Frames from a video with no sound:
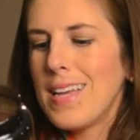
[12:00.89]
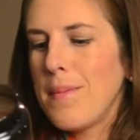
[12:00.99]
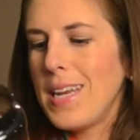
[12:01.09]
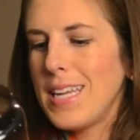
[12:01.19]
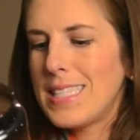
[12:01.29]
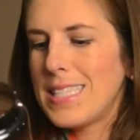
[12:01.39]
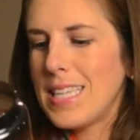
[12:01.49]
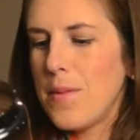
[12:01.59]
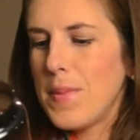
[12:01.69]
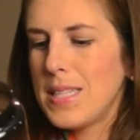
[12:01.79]
I mean, it's
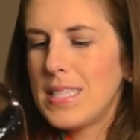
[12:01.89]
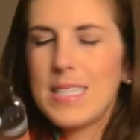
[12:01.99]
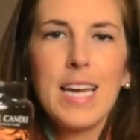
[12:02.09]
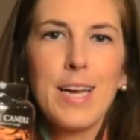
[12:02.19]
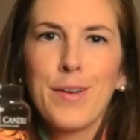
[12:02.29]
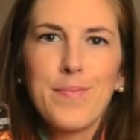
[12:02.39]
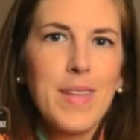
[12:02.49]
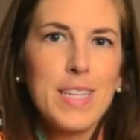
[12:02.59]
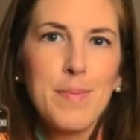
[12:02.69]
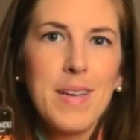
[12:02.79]
cinnamon stick.
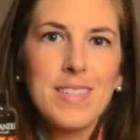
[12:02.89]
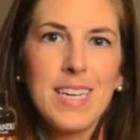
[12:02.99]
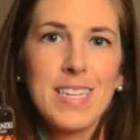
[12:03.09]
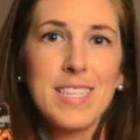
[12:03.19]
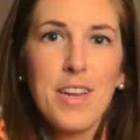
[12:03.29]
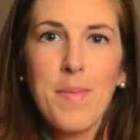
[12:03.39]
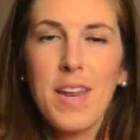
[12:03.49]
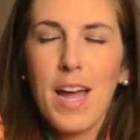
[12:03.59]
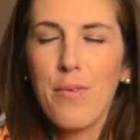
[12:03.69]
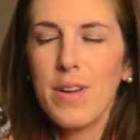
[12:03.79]
It smells like cinnamon.
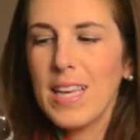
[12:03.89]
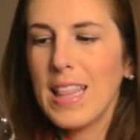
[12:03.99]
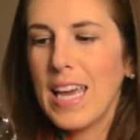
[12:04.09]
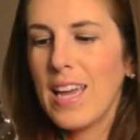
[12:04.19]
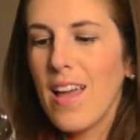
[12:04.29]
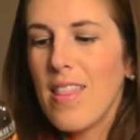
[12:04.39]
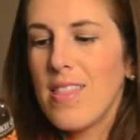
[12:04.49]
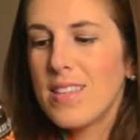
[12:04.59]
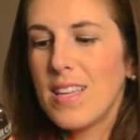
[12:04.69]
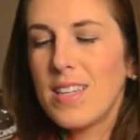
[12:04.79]
I really like
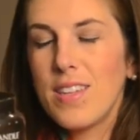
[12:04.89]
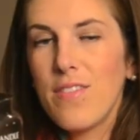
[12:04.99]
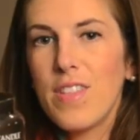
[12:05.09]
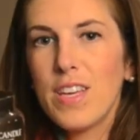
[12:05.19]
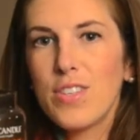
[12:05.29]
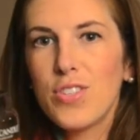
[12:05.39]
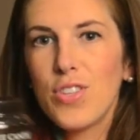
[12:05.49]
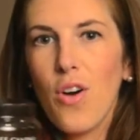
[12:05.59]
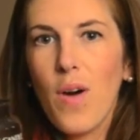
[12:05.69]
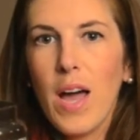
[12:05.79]
the scent of this,
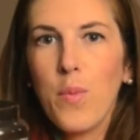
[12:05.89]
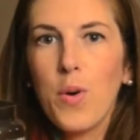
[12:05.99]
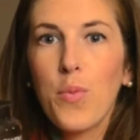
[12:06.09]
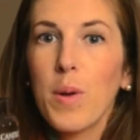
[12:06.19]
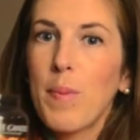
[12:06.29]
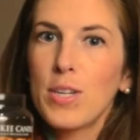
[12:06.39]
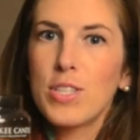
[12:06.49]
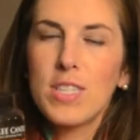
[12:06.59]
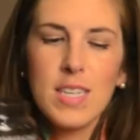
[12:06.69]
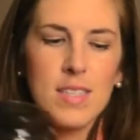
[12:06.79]
so I will
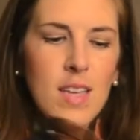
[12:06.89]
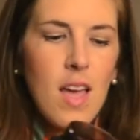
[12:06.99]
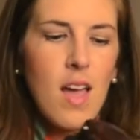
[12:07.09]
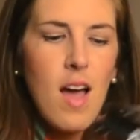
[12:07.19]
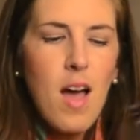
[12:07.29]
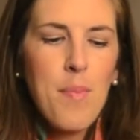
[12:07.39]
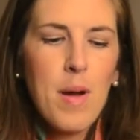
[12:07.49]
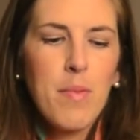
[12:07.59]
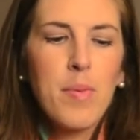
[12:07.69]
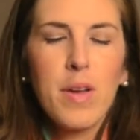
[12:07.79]
repurchase this
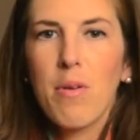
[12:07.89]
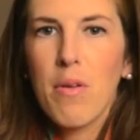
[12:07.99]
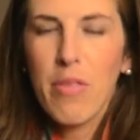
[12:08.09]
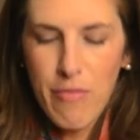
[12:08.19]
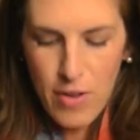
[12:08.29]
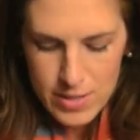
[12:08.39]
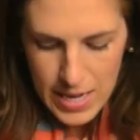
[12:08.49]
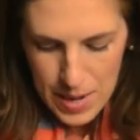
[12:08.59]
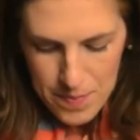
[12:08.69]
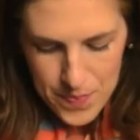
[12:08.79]
probably around the fall
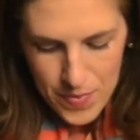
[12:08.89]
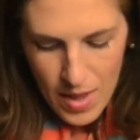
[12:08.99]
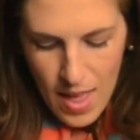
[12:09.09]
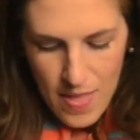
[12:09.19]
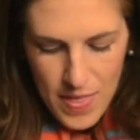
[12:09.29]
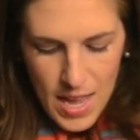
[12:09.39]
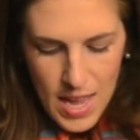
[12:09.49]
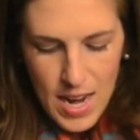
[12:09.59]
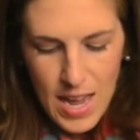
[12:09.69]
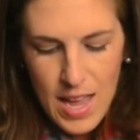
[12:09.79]
time.
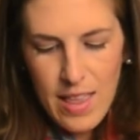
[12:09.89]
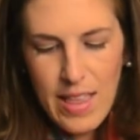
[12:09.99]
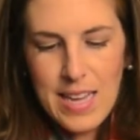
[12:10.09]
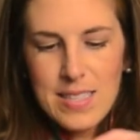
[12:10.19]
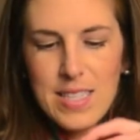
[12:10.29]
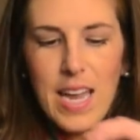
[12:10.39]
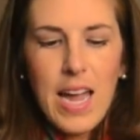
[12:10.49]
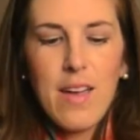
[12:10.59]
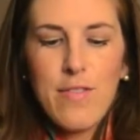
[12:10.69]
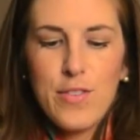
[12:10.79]
Then lastly,
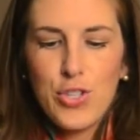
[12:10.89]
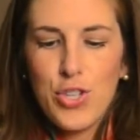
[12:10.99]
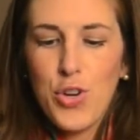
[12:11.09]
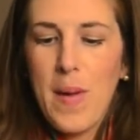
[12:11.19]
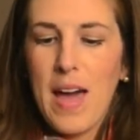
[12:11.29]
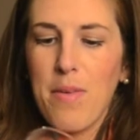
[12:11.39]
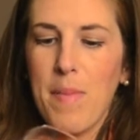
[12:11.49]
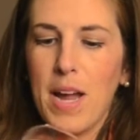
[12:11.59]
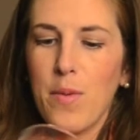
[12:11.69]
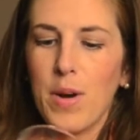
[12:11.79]
I have 2 Bath &
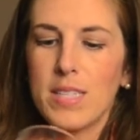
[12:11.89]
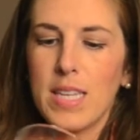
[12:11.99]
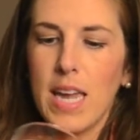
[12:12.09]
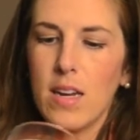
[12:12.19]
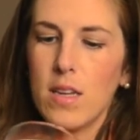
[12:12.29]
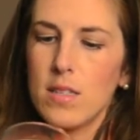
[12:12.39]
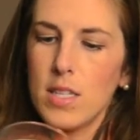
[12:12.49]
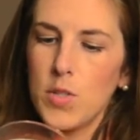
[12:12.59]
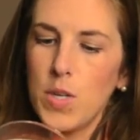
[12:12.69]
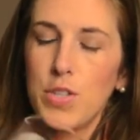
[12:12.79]
Body Works candles.
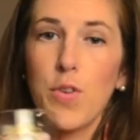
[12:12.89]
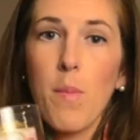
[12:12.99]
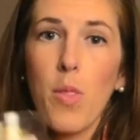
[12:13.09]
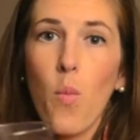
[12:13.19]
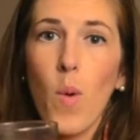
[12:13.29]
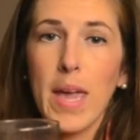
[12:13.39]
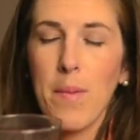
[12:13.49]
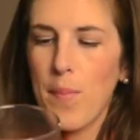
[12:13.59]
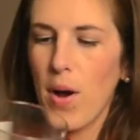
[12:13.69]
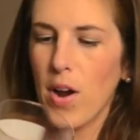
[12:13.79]
This one is from the
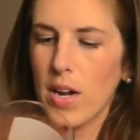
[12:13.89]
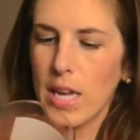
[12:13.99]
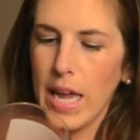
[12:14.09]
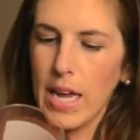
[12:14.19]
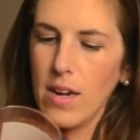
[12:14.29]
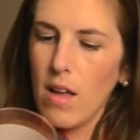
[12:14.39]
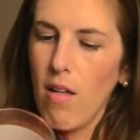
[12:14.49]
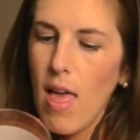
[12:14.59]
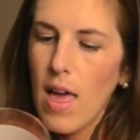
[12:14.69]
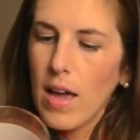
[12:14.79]
White Barn
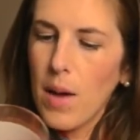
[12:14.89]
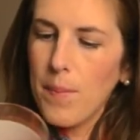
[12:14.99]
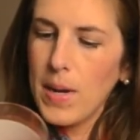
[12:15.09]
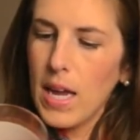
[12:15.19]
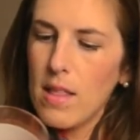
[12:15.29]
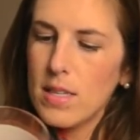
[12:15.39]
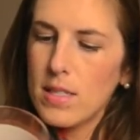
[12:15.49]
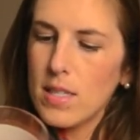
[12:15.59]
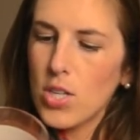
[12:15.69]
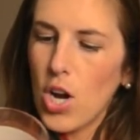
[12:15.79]
Candle Company, and
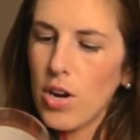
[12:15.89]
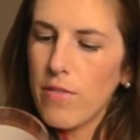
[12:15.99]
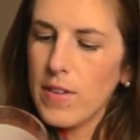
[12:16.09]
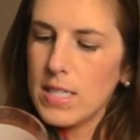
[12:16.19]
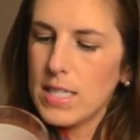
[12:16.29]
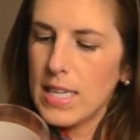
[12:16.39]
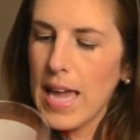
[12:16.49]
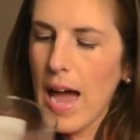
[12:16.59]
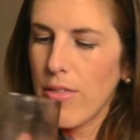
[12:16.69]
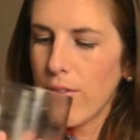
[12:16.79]
this is Harvest
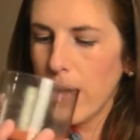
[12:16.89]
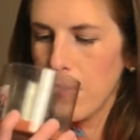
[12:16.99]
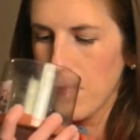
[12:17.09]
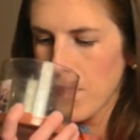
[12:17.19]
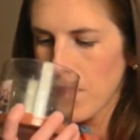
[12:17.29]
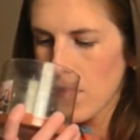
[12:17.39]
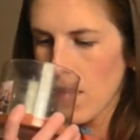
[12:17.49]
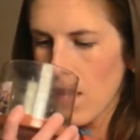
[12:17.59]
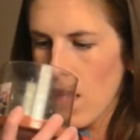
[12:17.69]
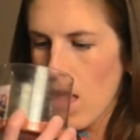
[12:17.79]
Gathering.
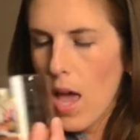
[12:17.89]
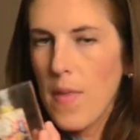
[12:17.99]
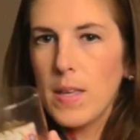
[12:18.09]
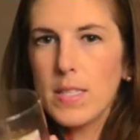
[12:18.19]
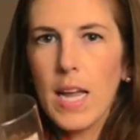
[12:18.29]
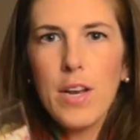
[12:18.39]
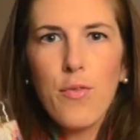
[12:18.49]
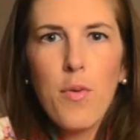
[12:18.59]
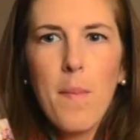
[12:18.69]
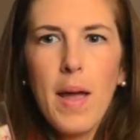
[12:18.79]
And this kind
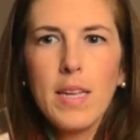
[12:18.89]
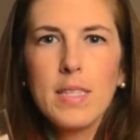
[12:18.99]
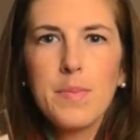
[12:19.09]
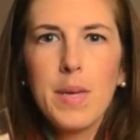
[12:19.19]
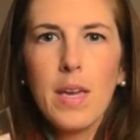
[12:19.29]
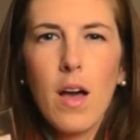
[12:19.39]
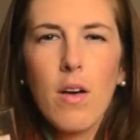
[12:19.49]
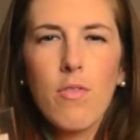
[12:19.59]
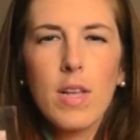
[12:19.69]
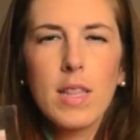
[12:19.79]
of reminds me
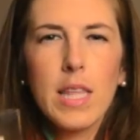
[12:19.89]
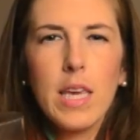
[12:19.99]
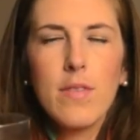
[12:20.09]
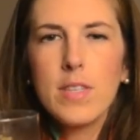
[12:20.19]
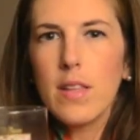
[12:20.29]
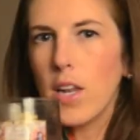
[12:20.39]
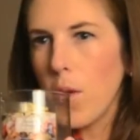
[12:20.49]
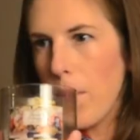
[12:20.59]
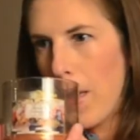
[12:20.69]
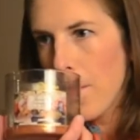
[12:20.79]
of leaves a
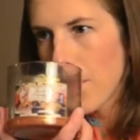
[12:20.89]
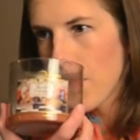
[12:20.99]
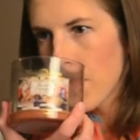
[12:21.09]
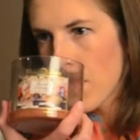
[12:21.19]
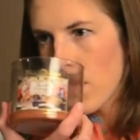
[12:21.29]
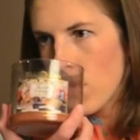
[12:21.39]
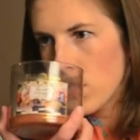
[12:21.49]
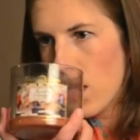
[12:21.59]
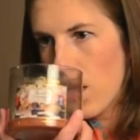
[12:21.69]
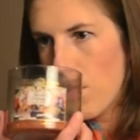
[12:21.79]
little bit.
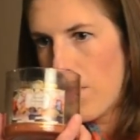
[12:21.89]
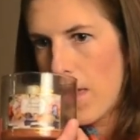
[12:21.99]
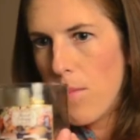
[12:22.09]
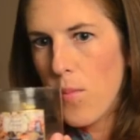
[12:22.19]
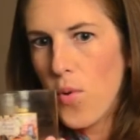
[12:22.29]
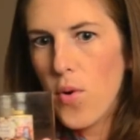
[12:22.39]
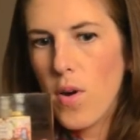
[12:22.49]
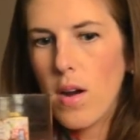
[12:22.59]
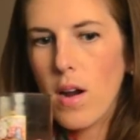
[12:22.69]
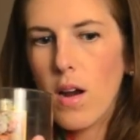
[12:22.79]
There's a bit
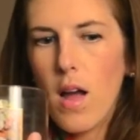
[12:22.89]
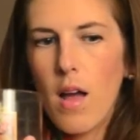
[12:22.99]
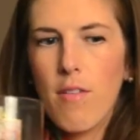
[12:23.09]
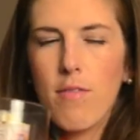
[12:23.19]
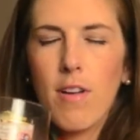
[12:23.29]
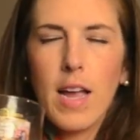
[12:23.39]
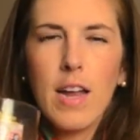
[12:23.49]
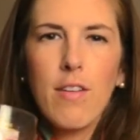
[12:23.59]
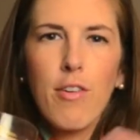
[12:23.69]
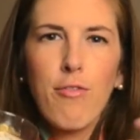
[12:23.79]
more of
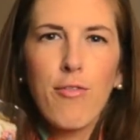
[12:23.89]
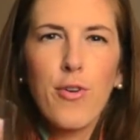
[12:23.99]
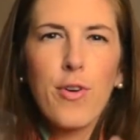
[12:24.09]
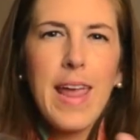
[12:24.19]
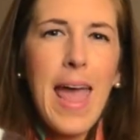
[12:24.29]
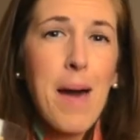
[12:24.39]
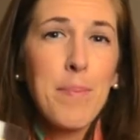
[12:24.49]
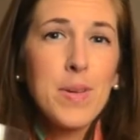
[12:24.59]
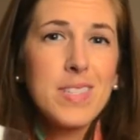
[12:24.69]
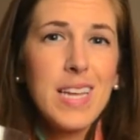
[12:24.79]
kind of a fruity
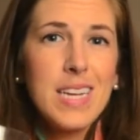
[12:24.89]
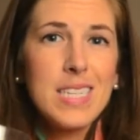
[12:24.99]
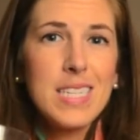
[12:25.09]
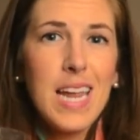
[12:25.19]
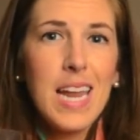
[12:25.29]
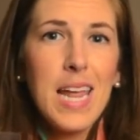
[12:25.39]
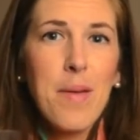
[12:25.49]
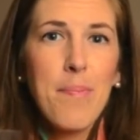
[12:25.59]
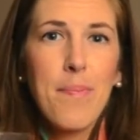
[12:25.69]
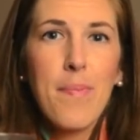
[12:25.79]
apple scent in
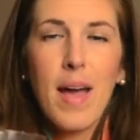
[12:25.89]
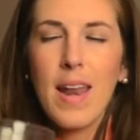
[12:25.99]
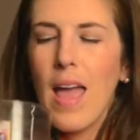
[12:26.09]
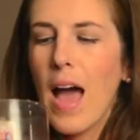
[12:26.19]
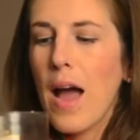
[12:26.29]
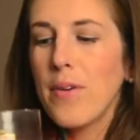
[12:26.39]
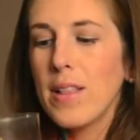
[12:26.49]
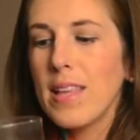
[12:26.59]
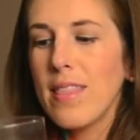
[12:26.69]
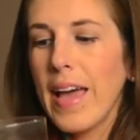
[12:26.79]
it, but I
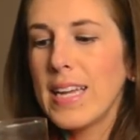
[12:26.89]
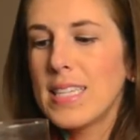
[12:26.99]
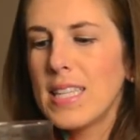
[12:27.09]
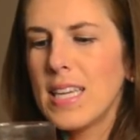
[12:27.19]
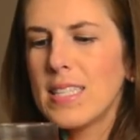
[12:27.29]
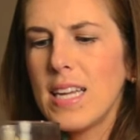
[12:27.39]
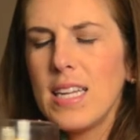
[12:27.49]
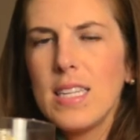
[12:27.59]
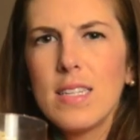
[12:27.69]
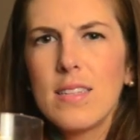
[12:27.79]
really liked this. I
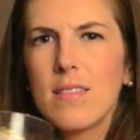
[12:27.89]
didn't